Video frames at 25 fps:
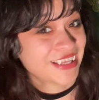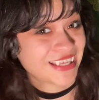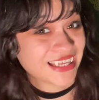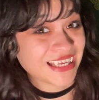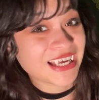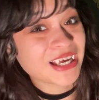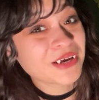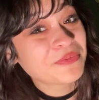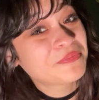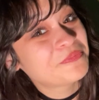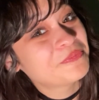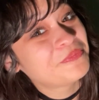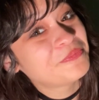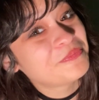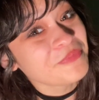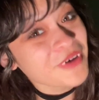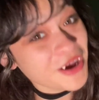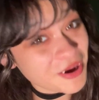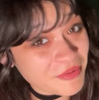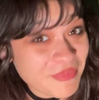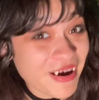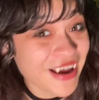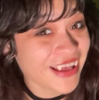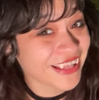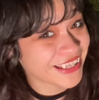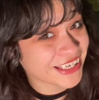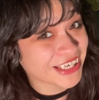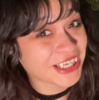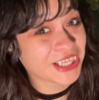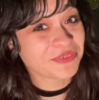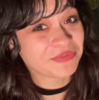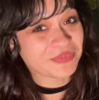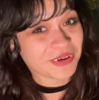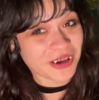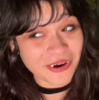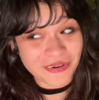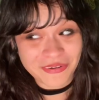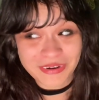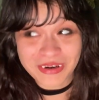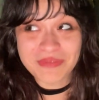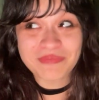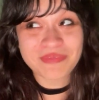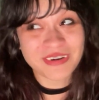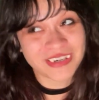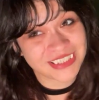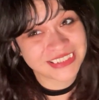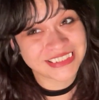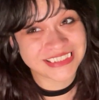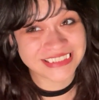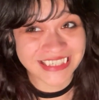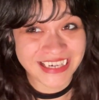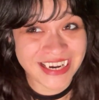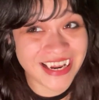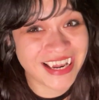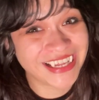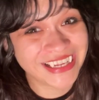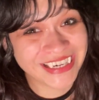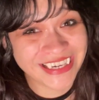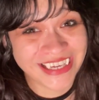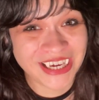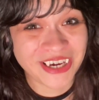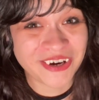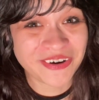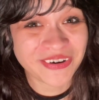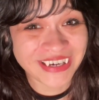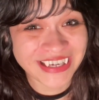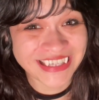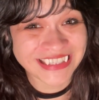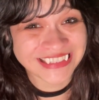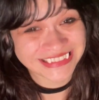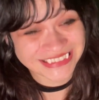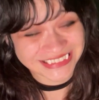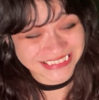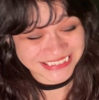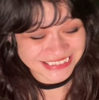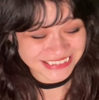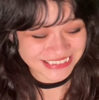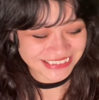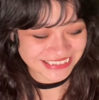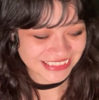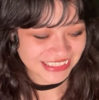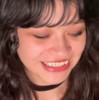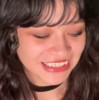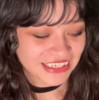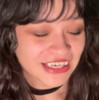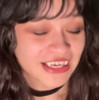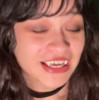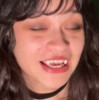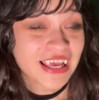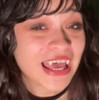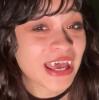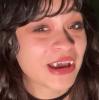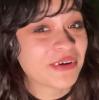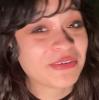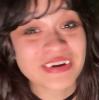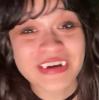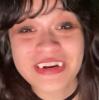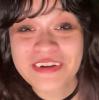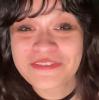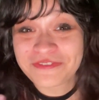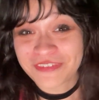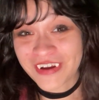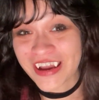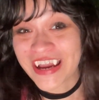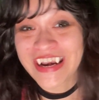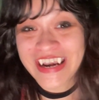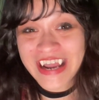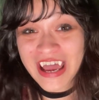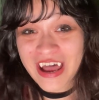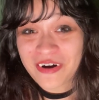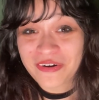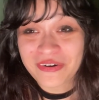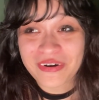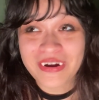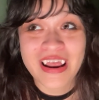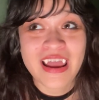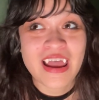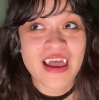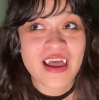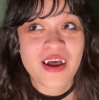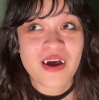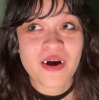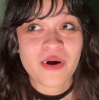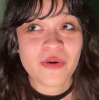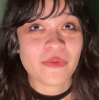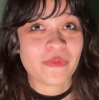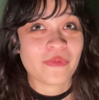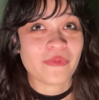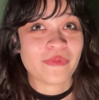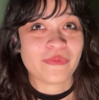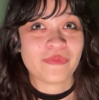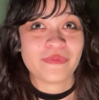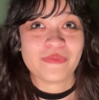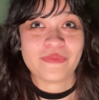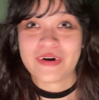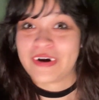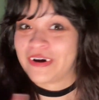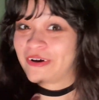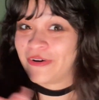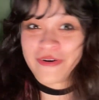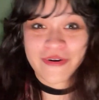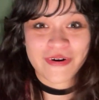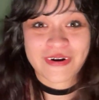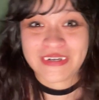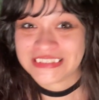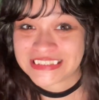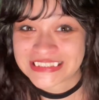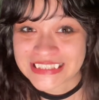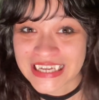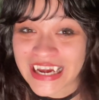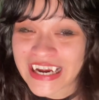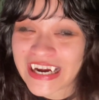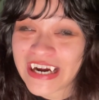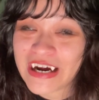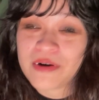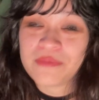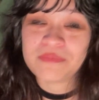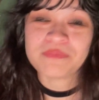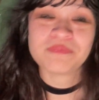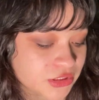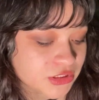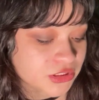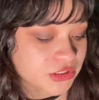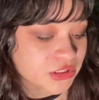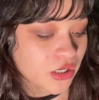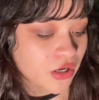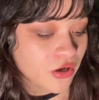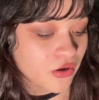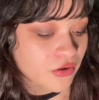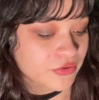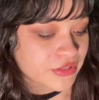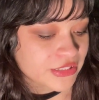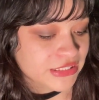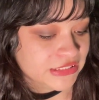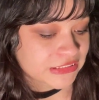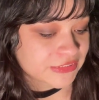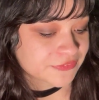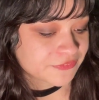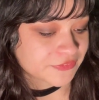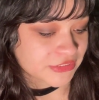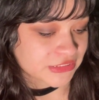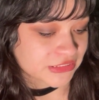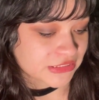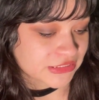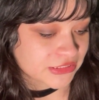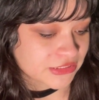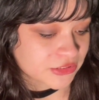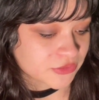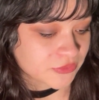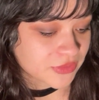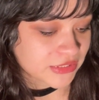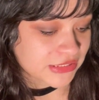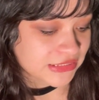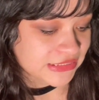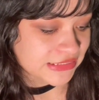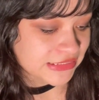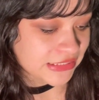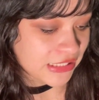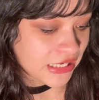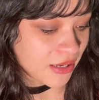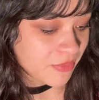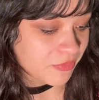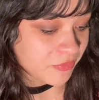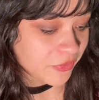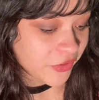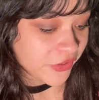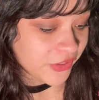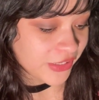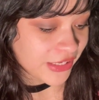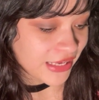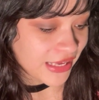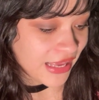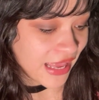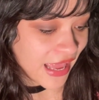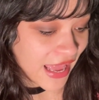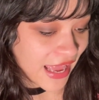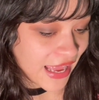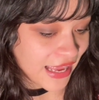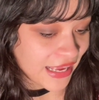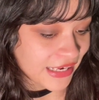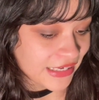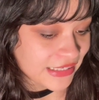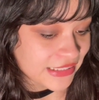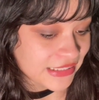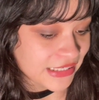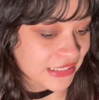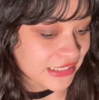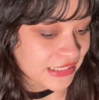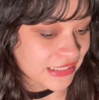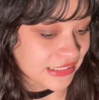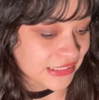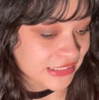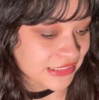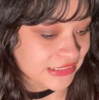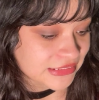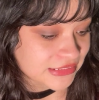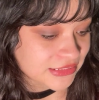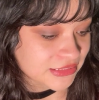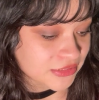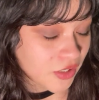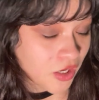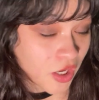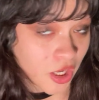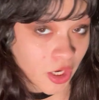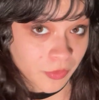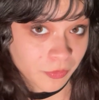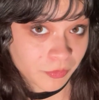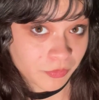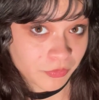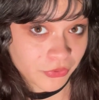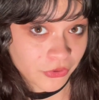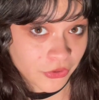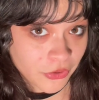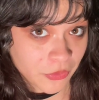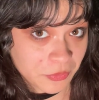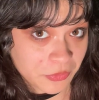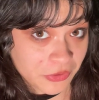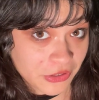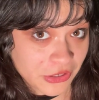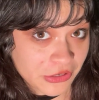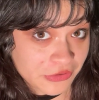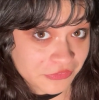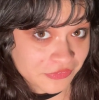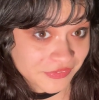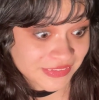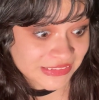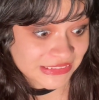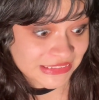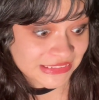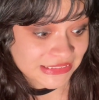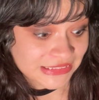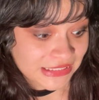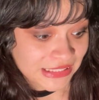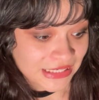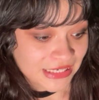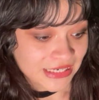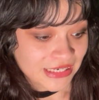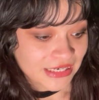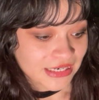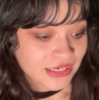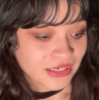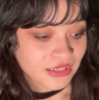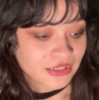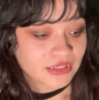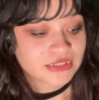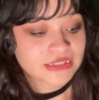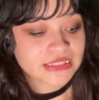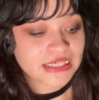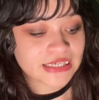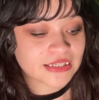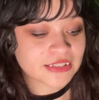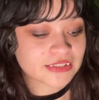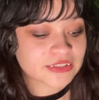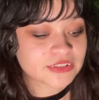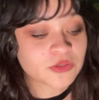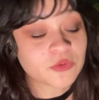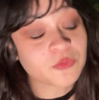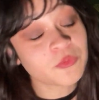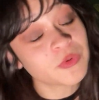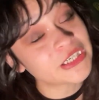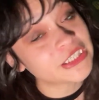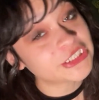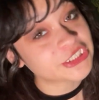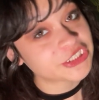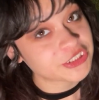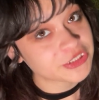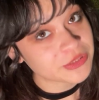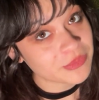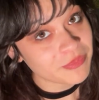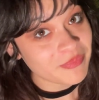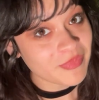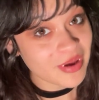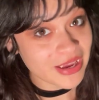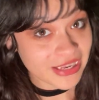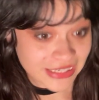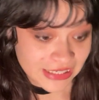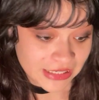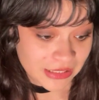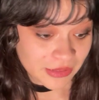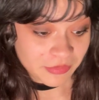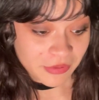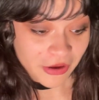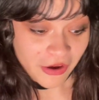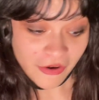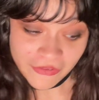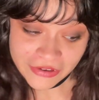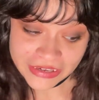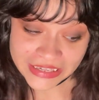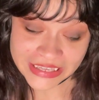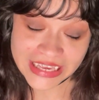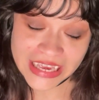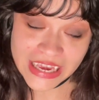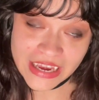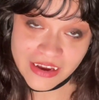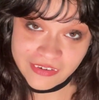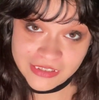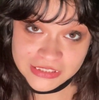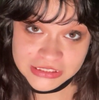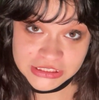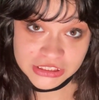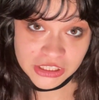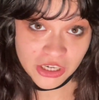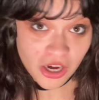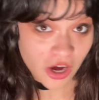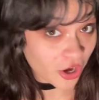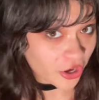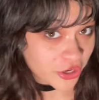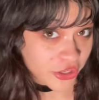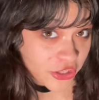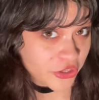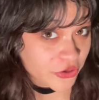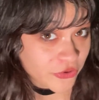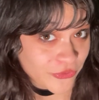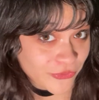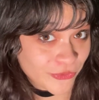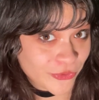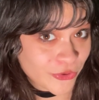a My Little Pony personality quiz, and we're gonna find out what horse I am. So this first quiz that I'm looking at is on ProProfs, titled "Which My Little Pony character are you?"